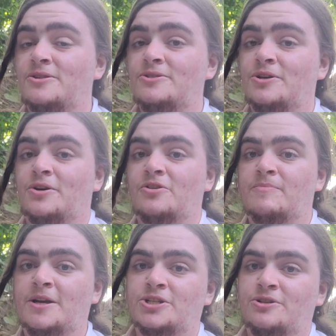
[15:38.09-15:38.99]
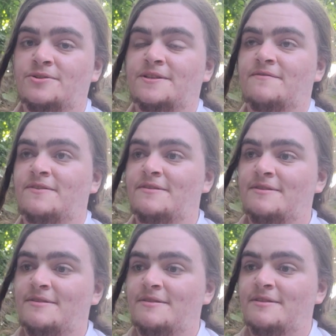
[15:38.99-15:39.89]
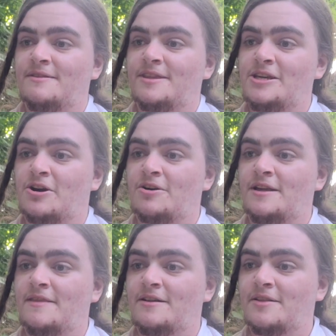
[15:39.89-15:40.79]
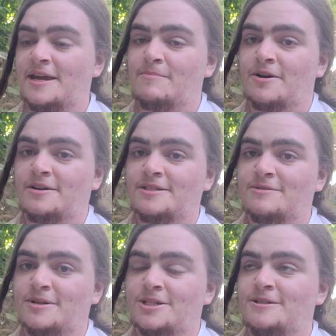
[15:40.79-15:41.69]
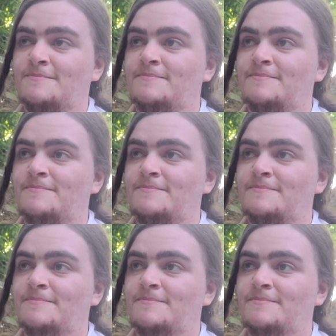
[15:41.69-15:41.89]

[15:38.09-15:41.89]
took all the pictures of the yarn in the light box, which